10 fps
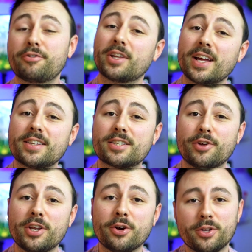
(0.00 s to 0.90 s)
If you like this
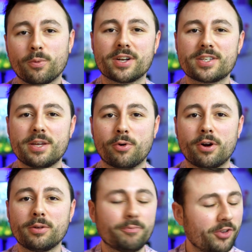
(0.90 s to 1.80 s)
video and you wanna see
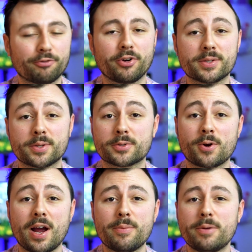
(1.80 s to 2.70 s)
more, feel free to
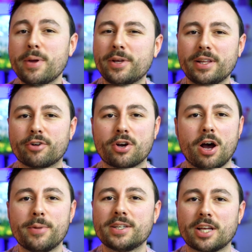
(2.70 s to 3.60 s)
subscribe and maybe leave a
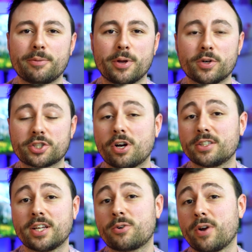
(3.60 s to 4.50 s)
comment telling me which
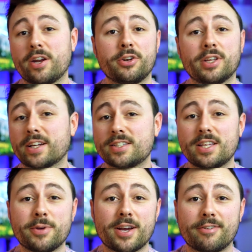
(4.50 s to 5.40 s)
content creator you'd like to
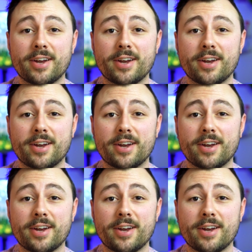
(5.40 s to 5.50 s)
see me cover